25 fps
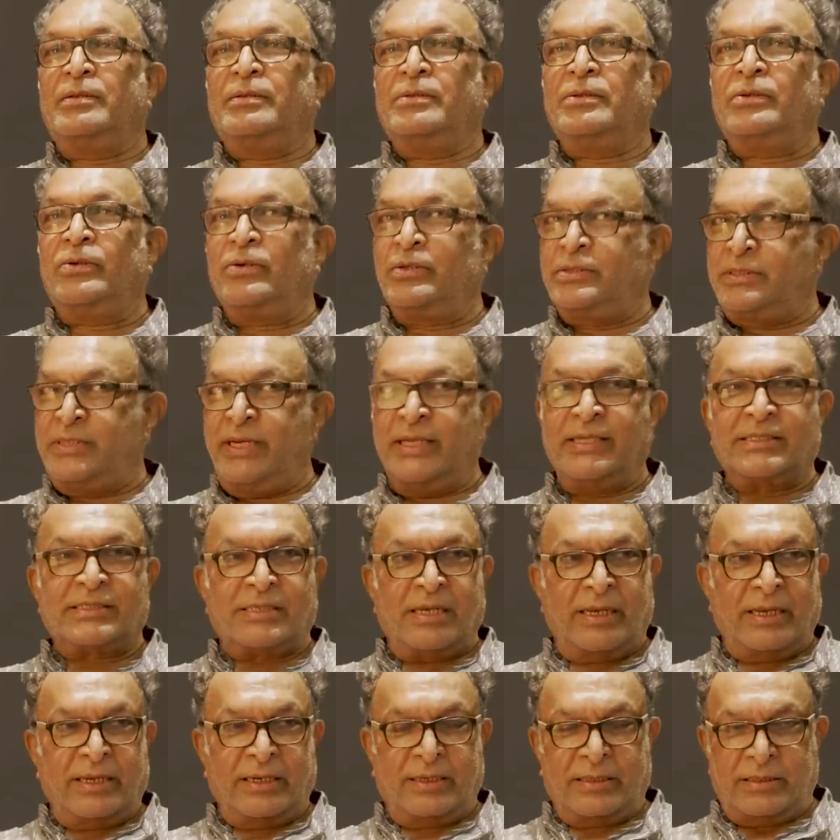Those
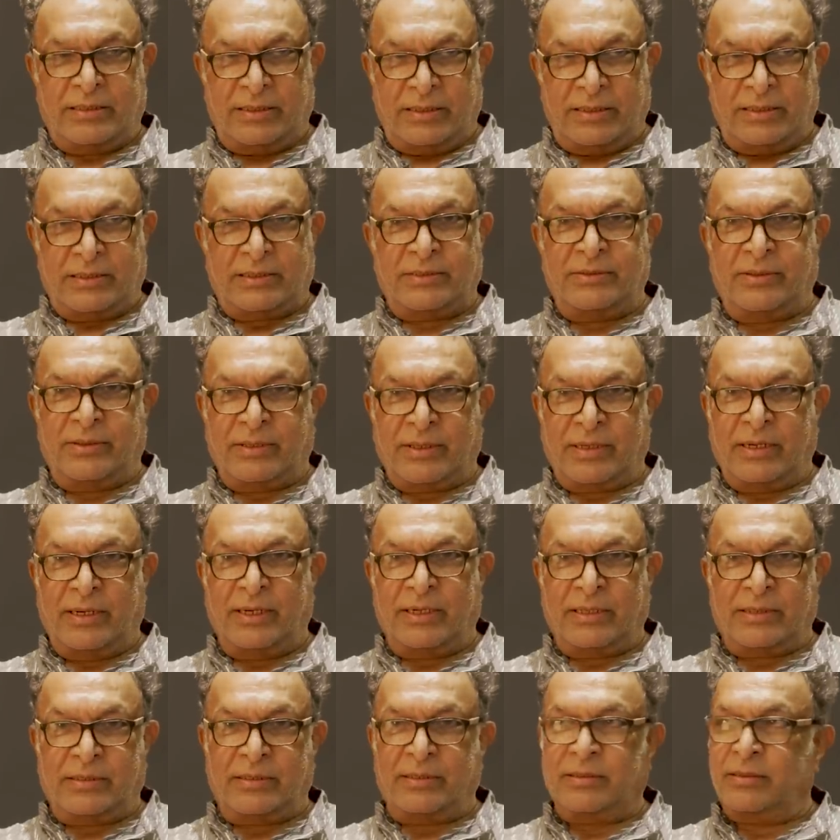days, like, it's not
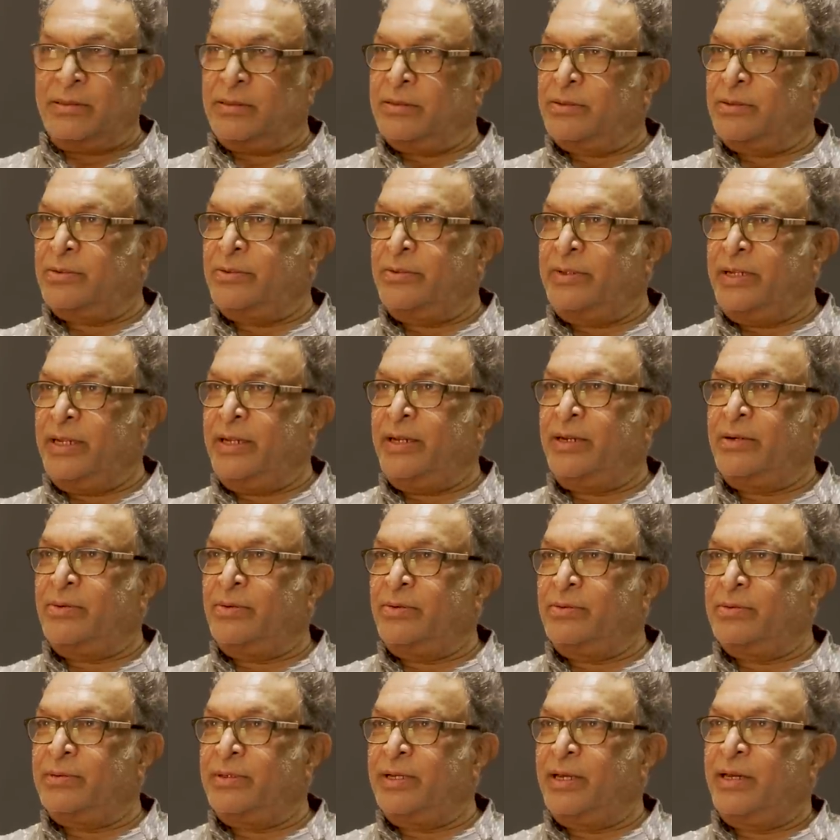like today, you
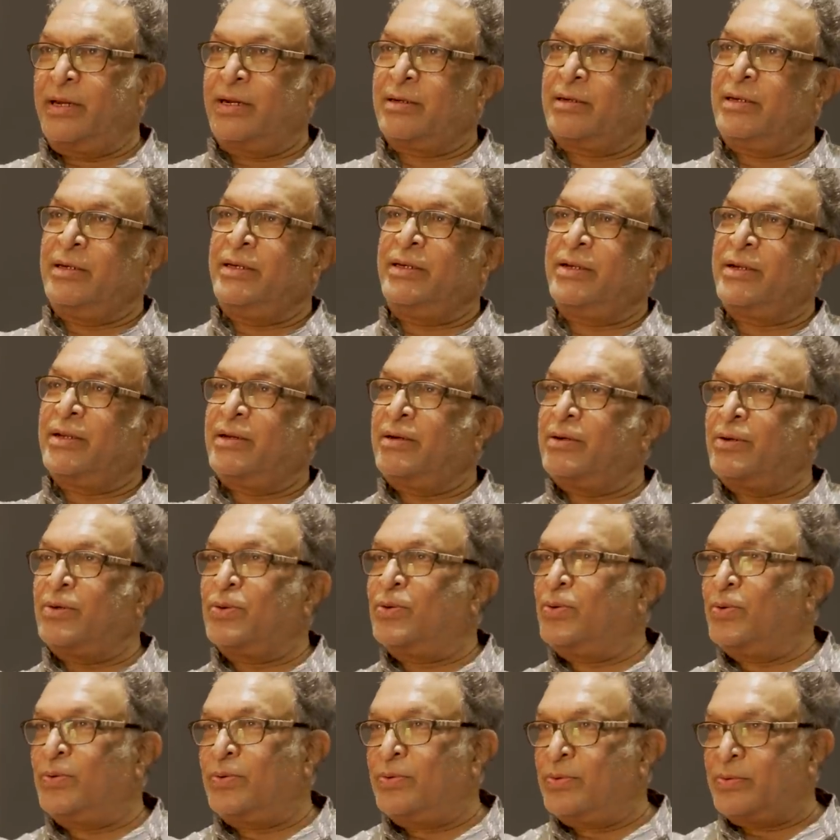know, directly you
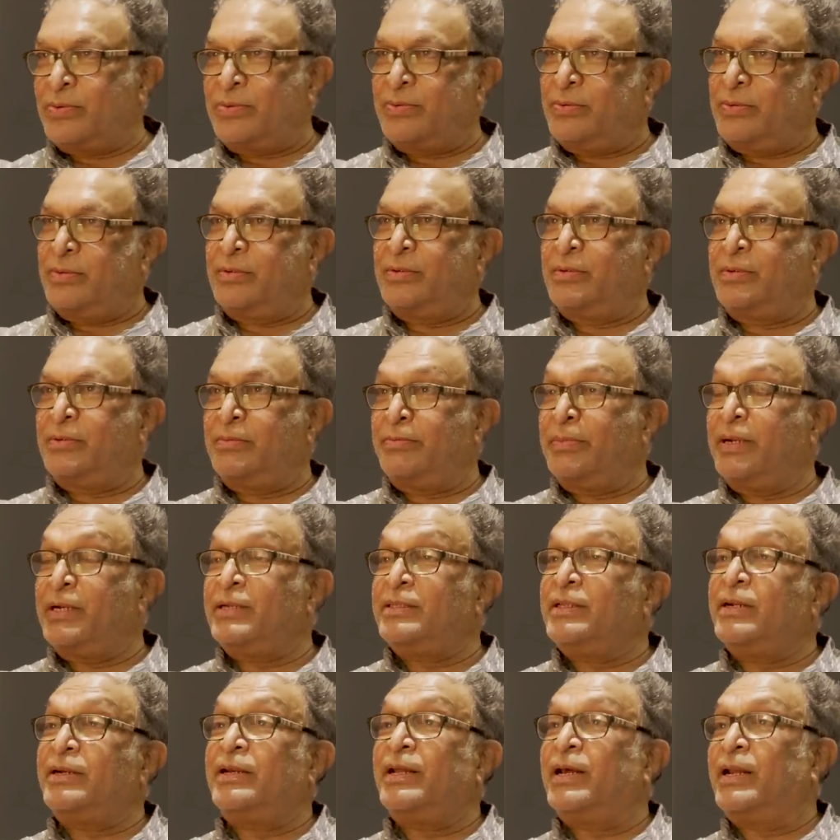cannot go, you know,
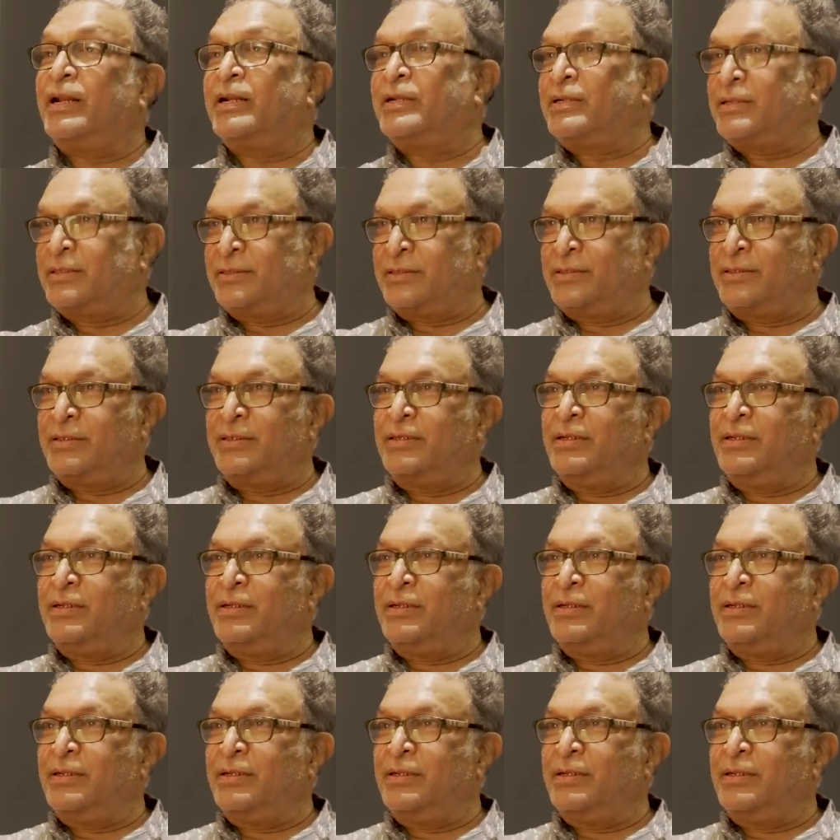meet the director.